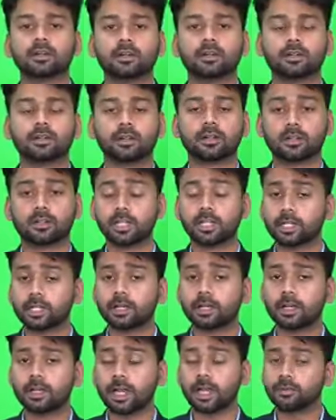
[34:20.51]

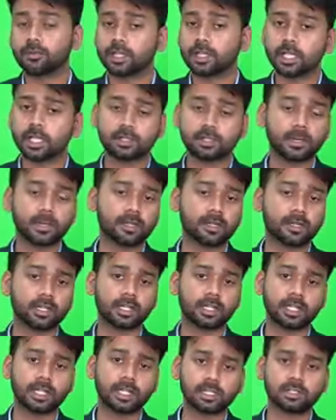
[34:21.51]
advertisement
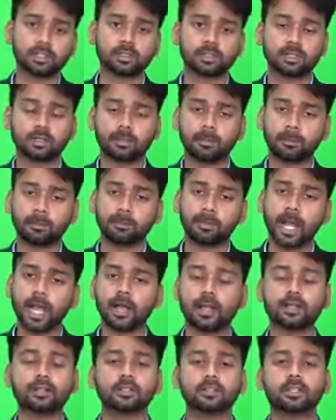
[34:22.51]
is
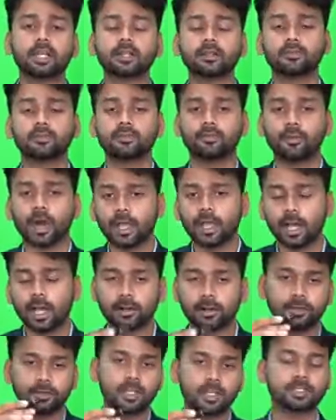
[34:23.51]
banned, then why
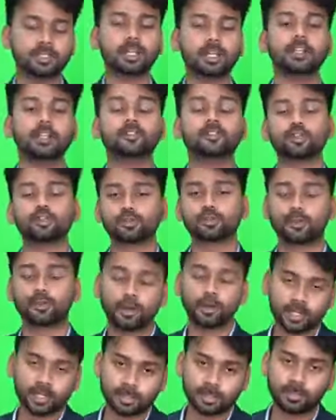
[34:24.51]
are we selling those
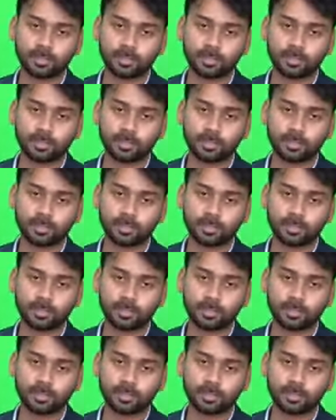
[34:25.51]
products?